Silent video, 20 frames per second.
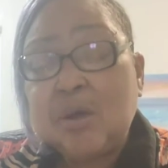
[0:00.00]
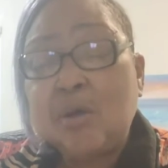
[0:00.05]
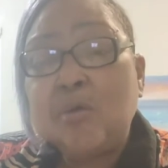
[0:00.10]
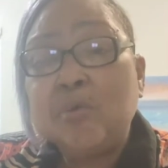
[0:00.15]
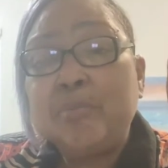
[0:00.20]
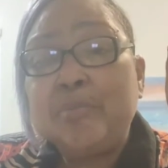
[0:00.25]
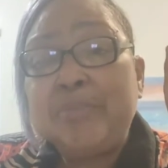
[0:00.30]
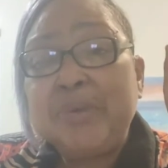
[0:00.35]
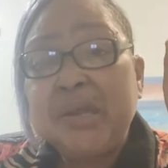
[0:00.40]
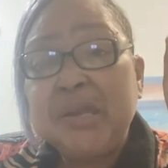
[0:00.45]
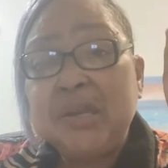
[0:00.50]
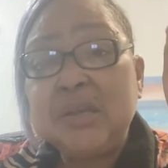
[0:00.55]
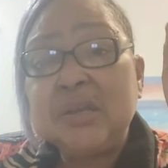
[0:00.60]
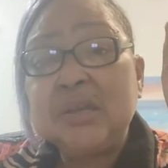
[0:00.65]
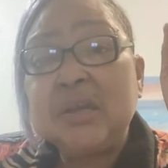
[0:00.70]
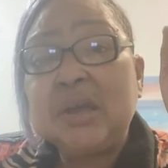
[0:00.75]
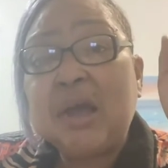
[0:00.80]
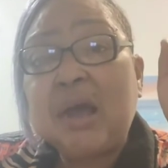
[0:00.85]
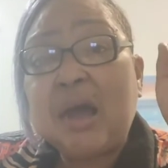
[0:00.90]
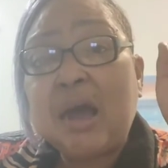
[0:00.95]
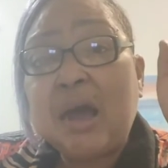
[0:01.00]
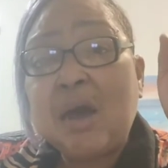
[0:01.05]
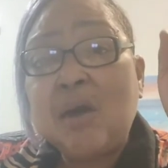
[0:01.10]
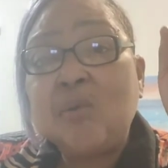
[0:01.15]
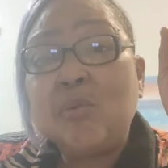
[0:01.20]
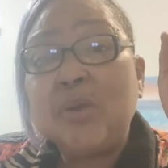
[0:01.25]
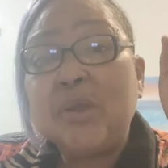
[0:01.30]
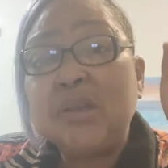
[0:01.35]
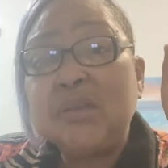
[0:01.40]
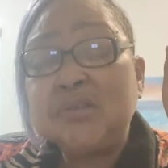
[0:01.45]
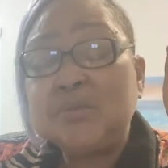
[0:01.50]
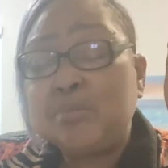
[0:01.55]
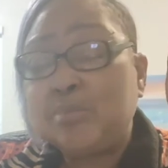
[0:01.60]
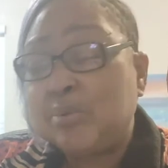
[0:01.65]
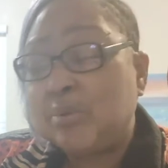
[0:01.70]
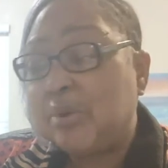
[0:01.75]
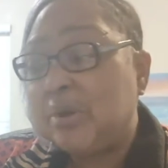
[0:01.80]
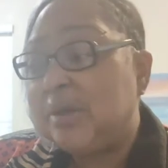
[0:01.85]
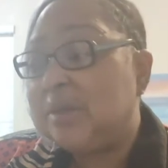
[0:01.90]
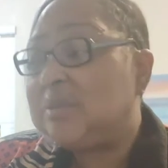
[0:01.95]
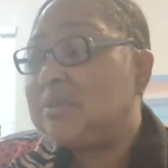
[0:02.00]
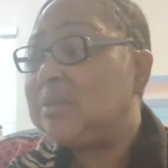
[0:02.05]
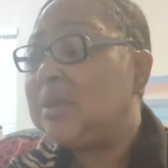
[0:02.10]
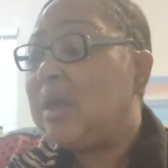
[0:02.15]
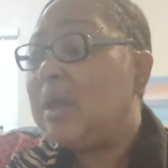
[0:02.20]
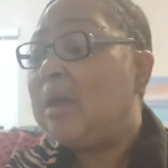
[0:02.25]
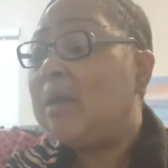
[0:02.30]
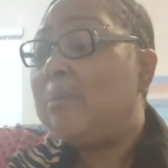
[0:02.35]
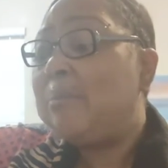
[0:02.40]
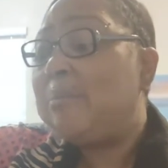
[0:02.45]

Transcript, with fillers: Obedience always brings